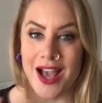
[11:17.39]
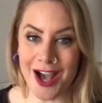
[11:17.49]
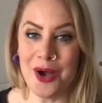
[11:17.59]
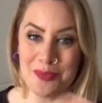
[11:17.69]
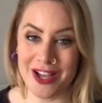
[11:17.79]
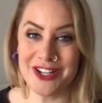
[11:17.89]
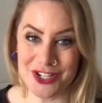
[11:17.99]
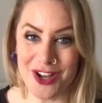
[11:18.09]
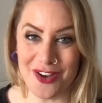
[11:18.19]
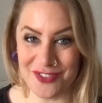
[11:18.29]
How much
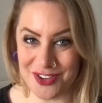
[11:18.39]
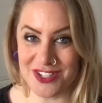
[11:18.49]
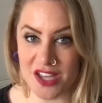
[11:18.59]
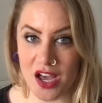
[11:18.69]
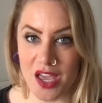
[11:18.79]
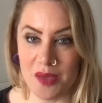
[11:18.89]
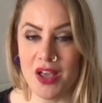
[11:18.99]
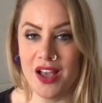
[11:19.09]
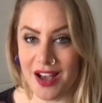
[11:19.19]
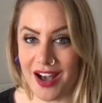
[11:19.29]
of your time
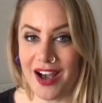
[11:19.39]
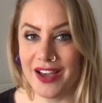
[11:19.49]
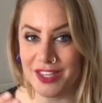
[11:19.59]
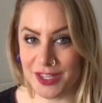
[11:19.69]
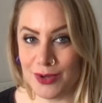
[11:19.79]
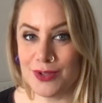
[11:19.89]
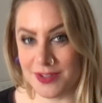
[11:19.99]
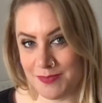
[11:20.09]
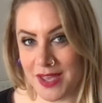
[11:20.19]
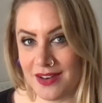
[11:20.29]
are you
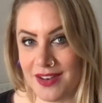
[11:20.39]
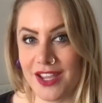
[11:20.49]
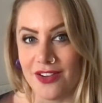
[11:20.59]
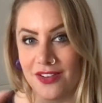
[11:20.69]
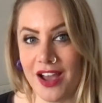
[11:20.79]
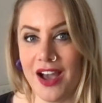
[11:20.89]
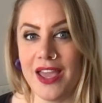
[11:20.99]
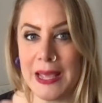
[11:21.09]
spending on high